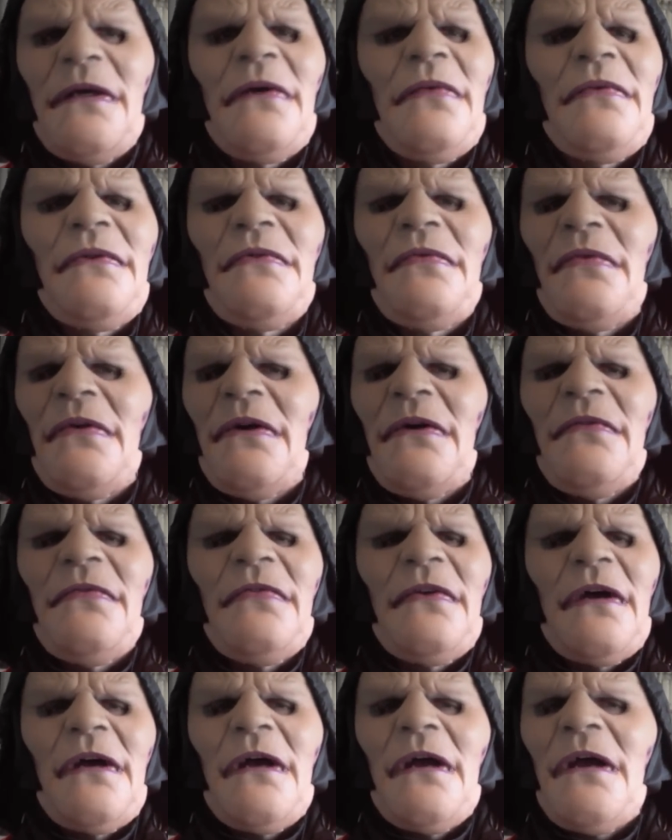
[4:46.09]
it was
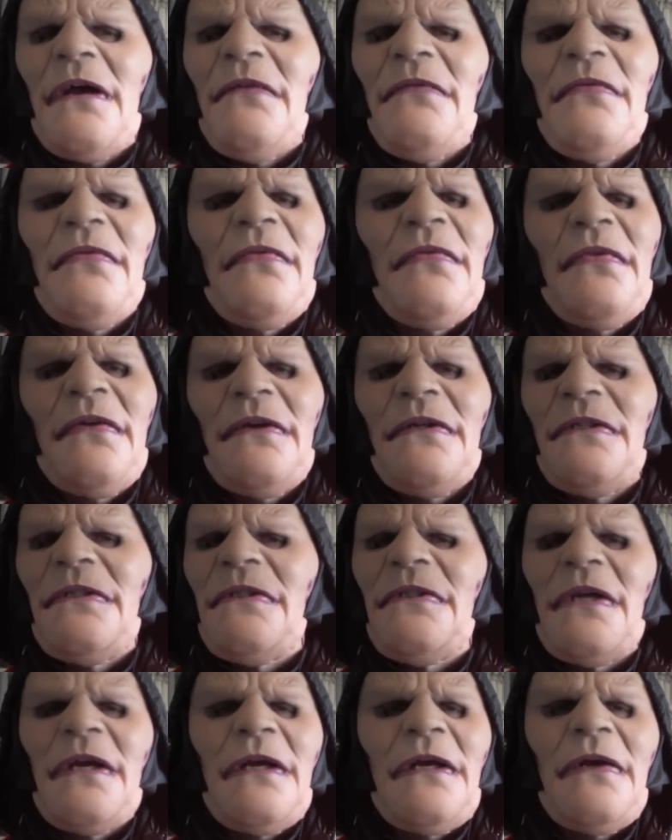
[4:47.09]
worth it every
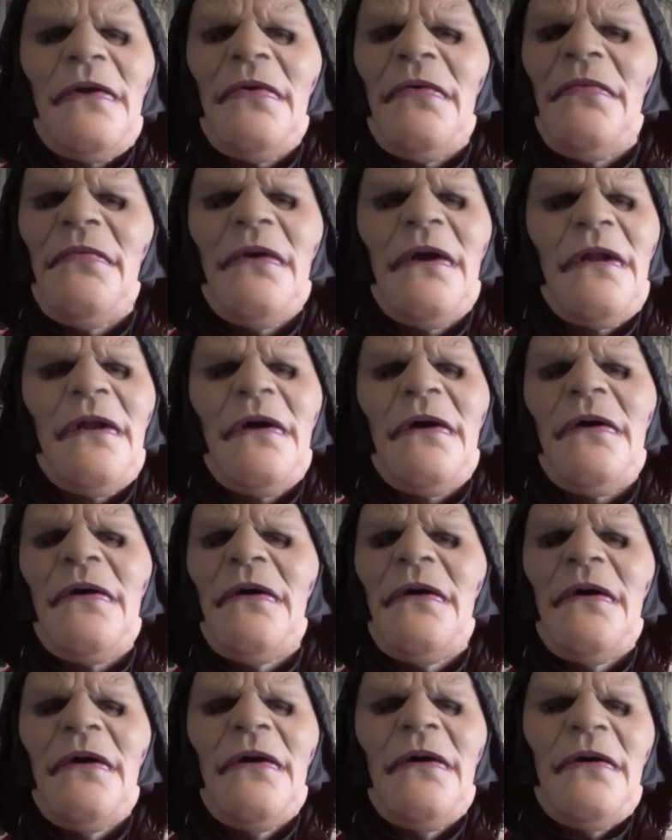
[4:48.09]
single minute
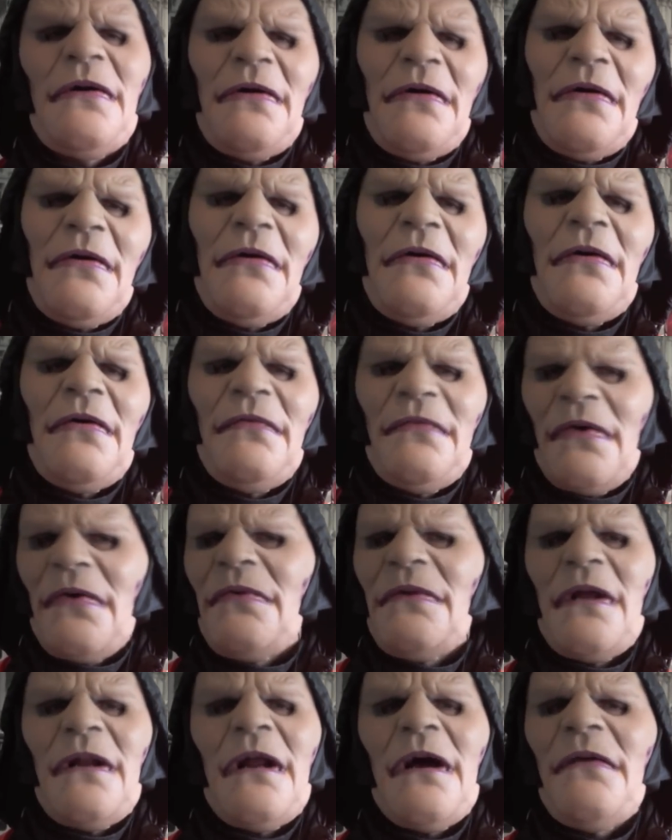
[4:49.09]
of all
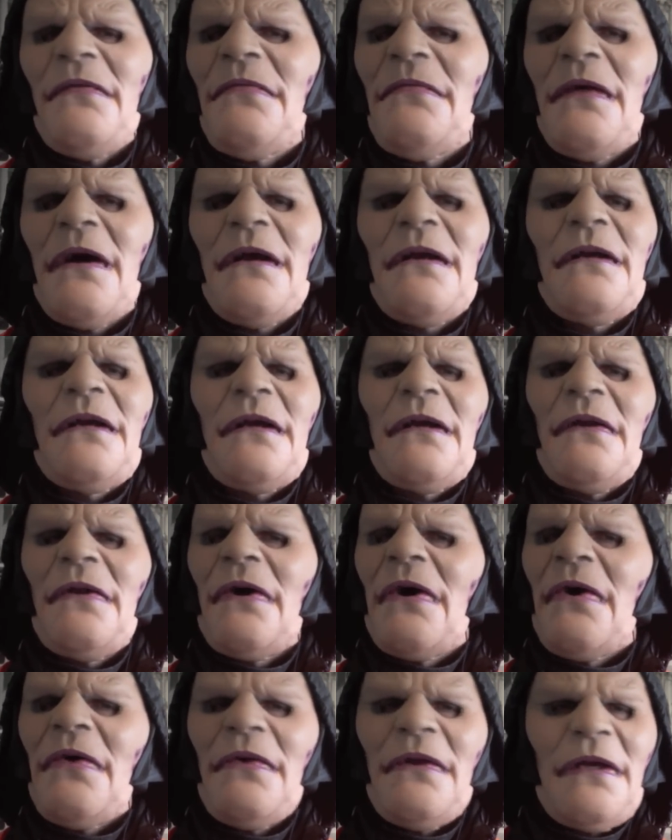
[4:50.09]
the love making,
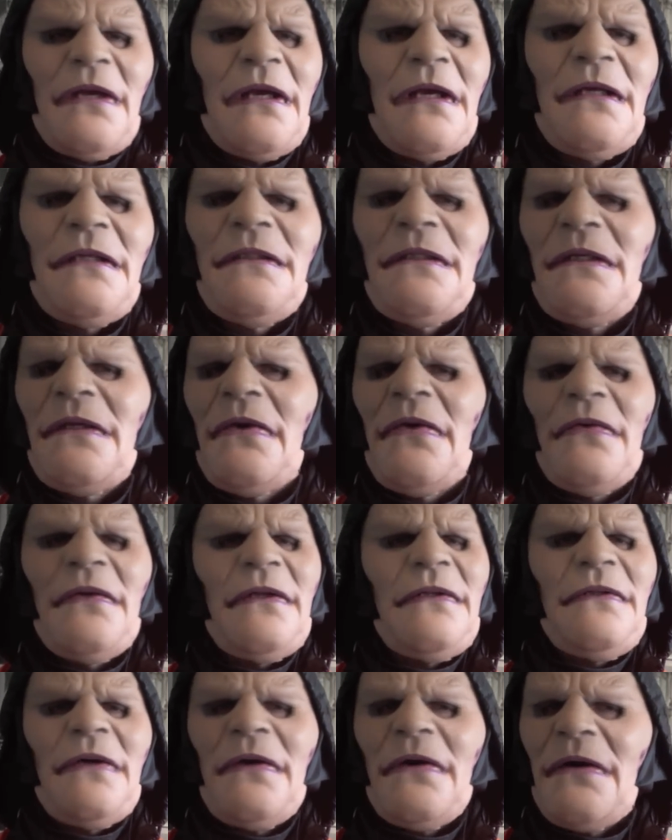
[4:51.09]
all the kissing, all
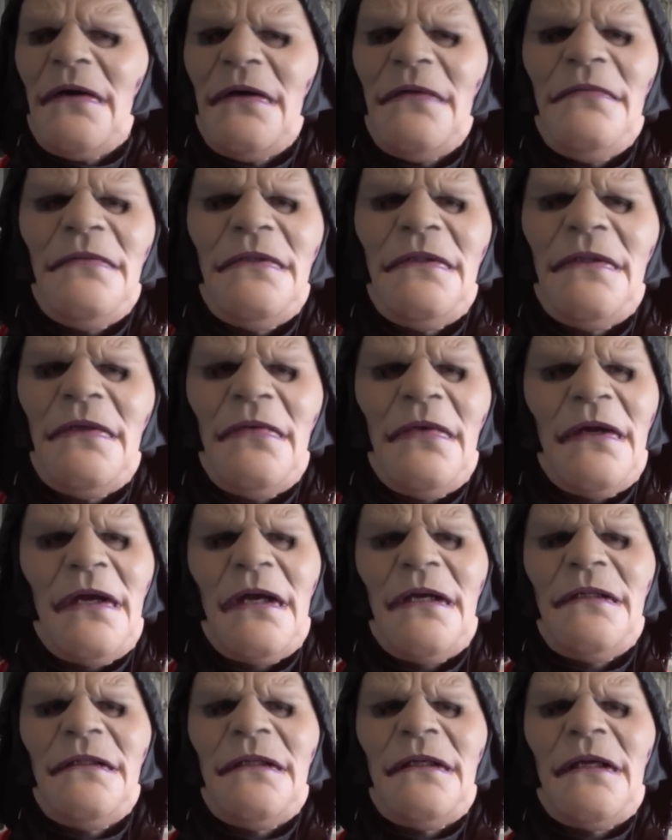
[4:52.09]
the times that we
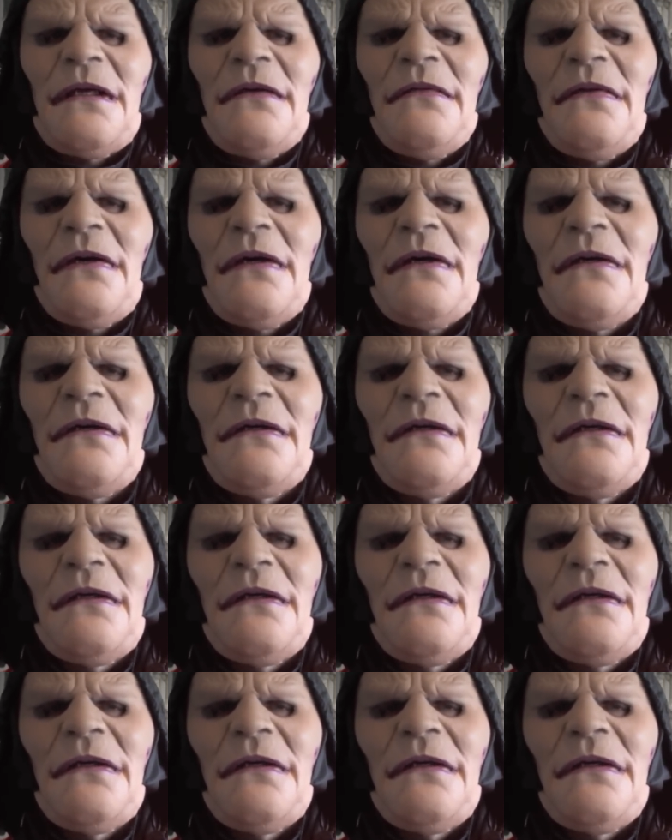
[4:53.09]
had together.